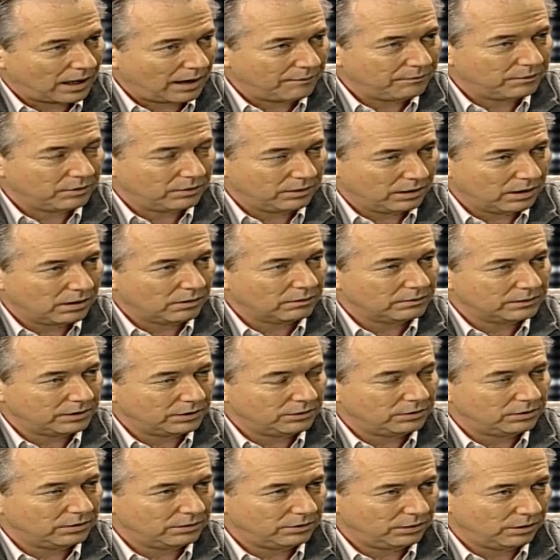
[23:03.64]
Have, you know,
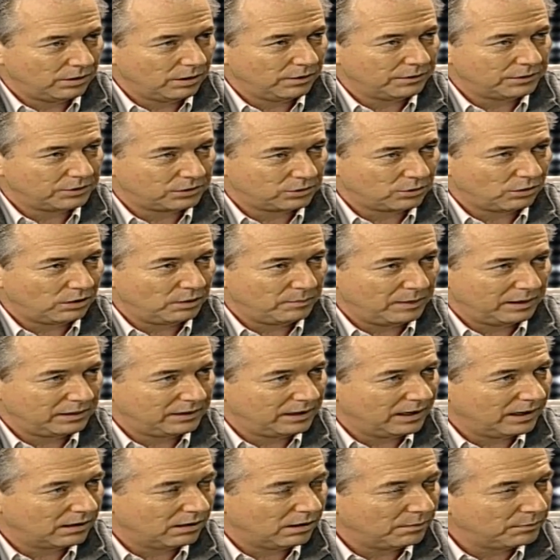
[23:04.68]
did, do you know the story about
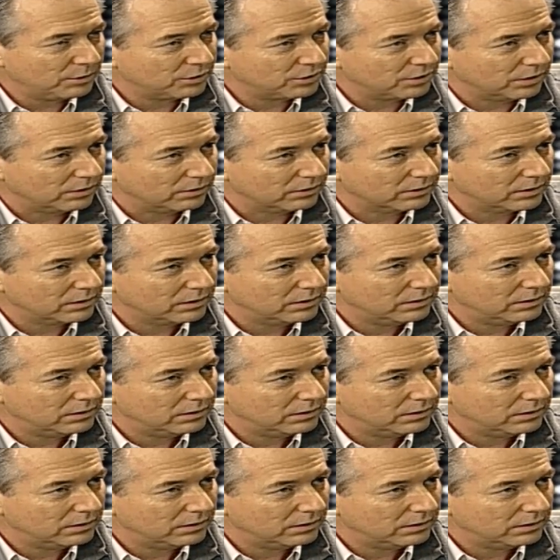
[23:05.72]
Dag Hammarskjöld?